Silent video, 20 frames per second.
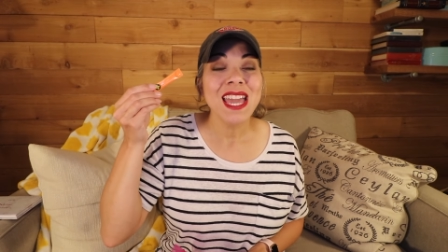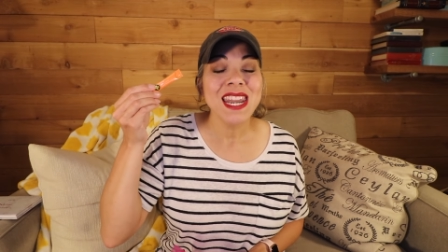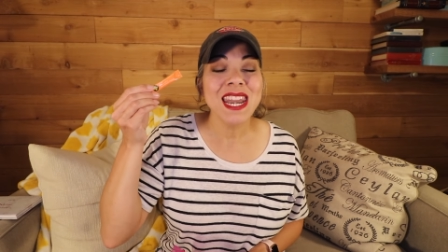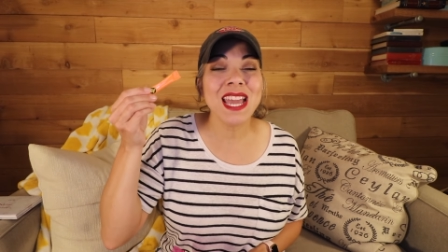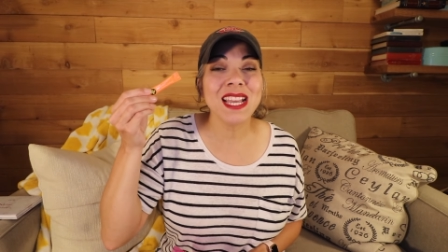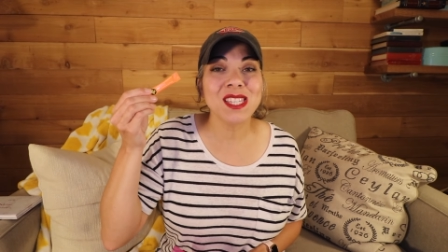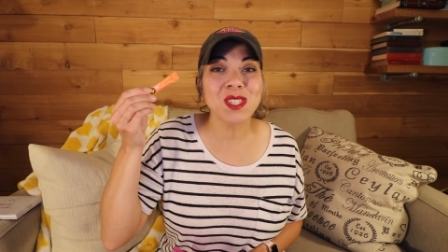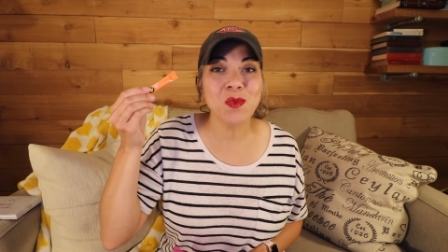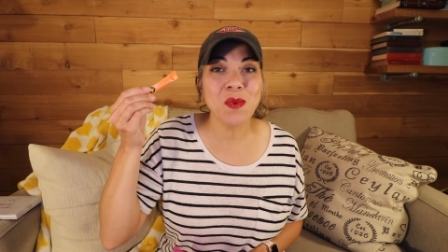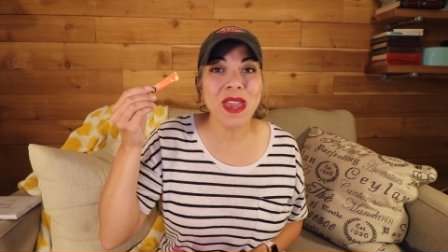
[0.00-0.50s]

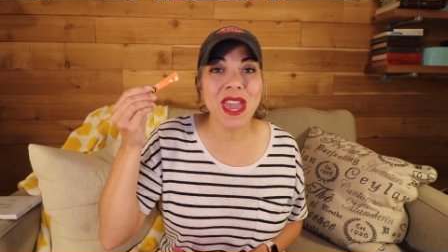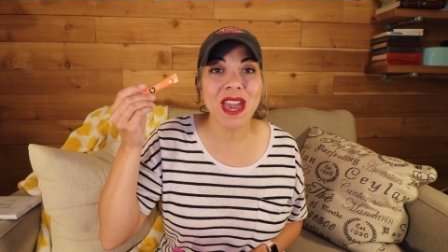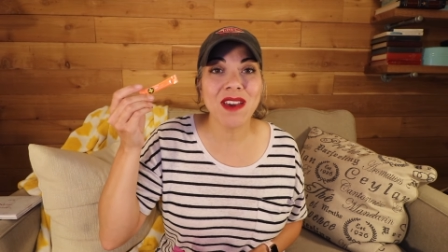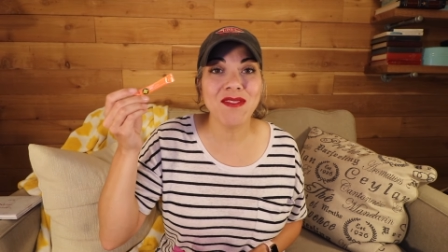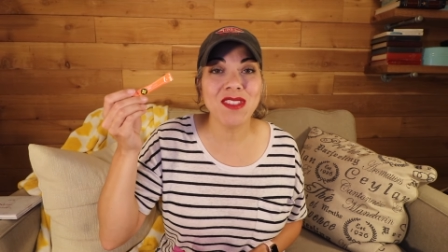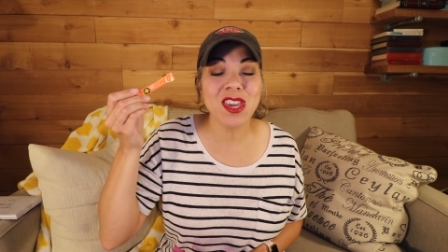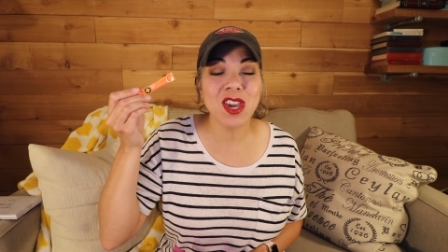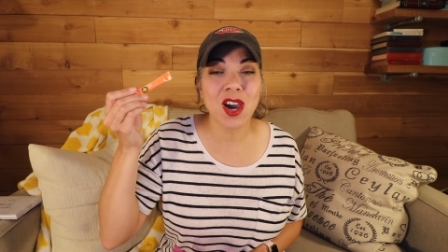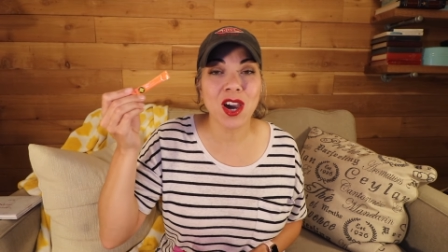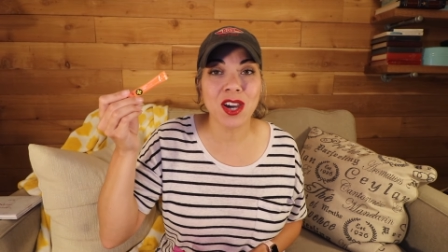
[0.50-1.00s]
Next, we
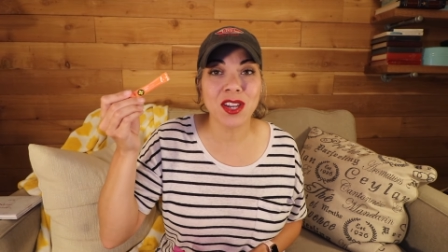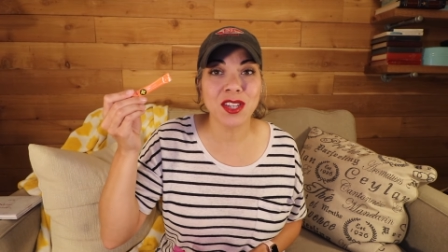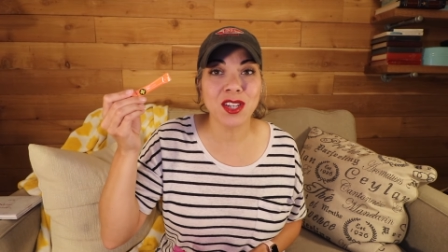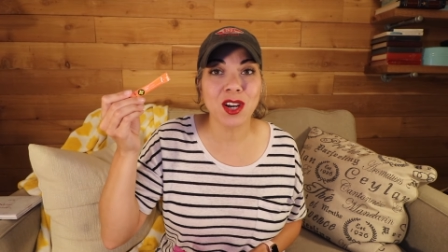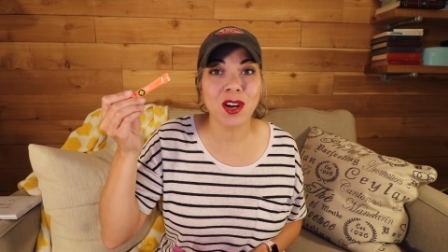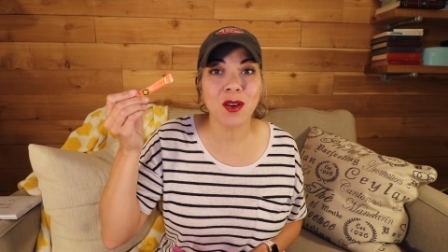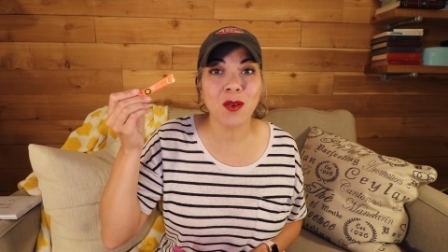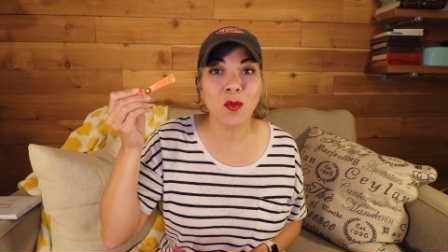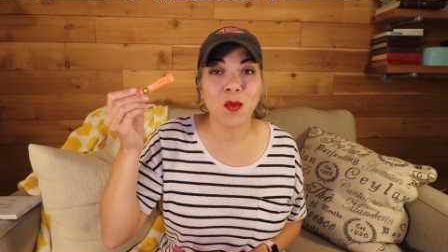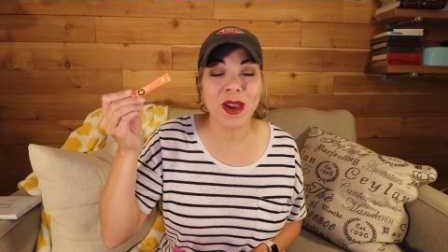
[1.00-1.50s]
have the
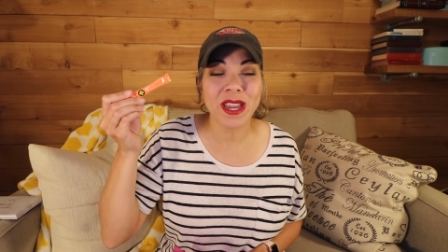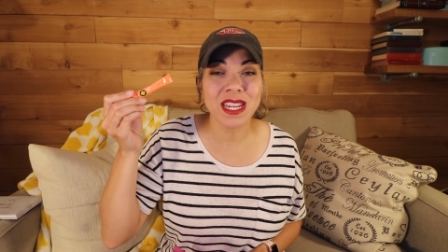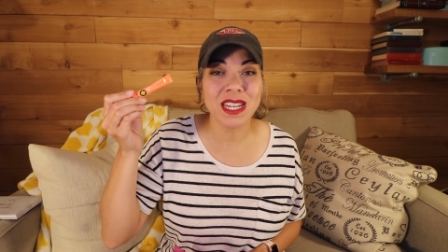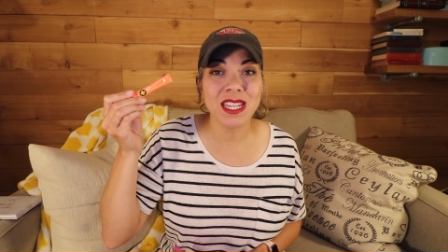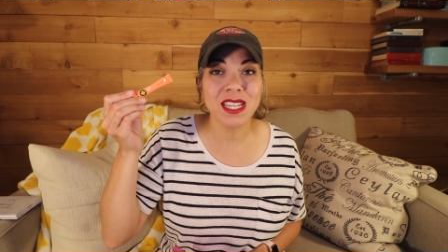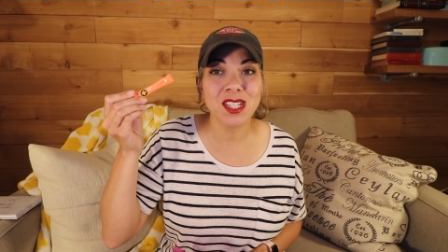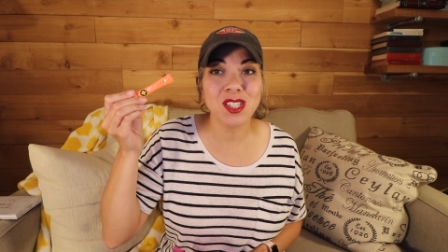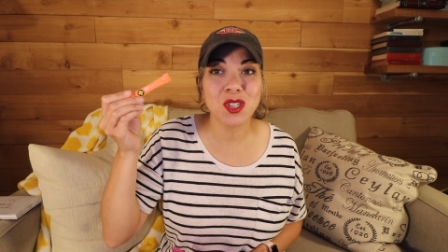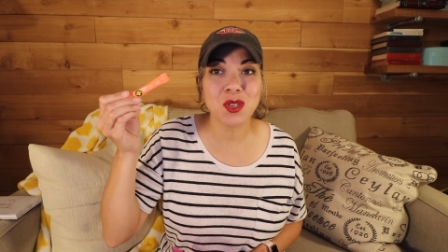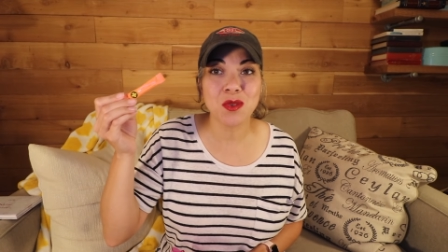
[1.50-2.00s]
OnGuard
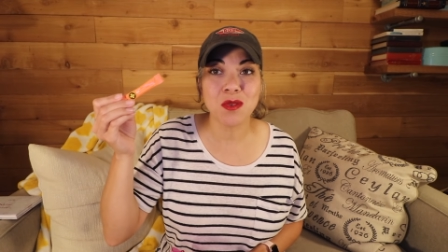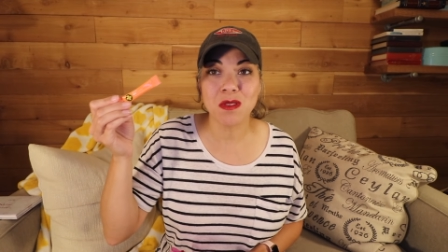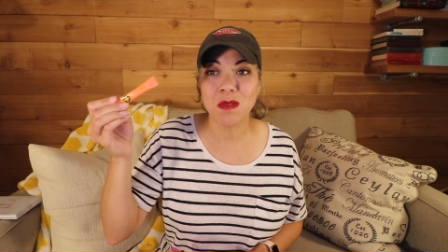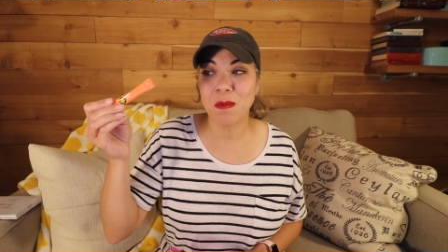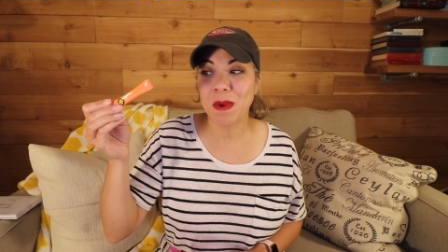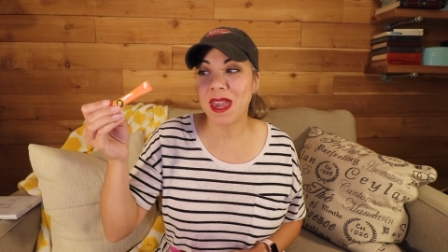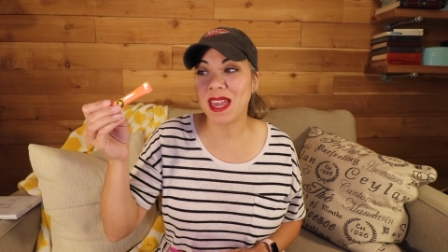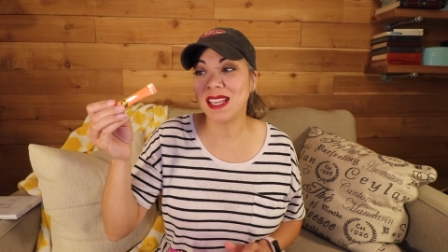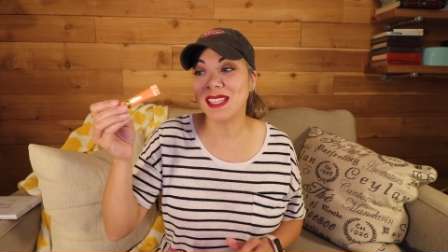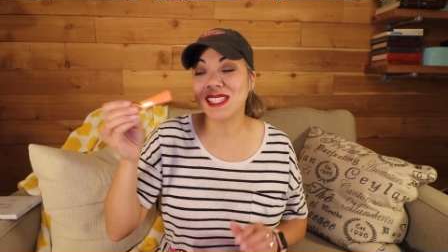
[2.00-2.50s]
Whitening
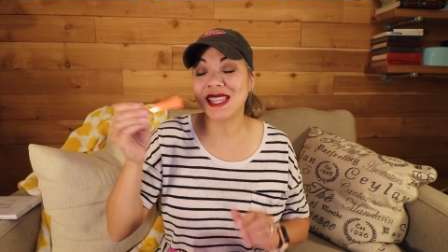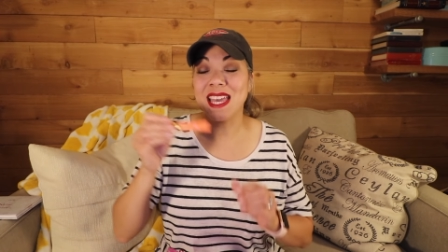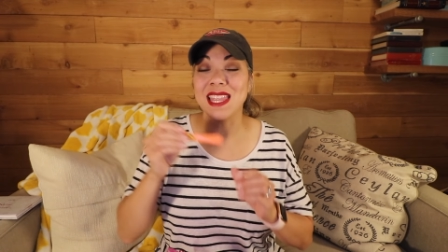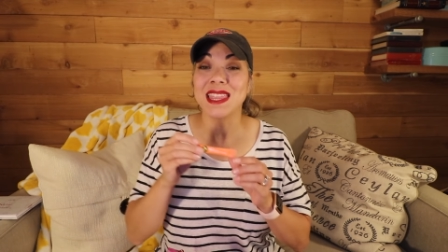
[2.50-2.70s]
Toothpaste,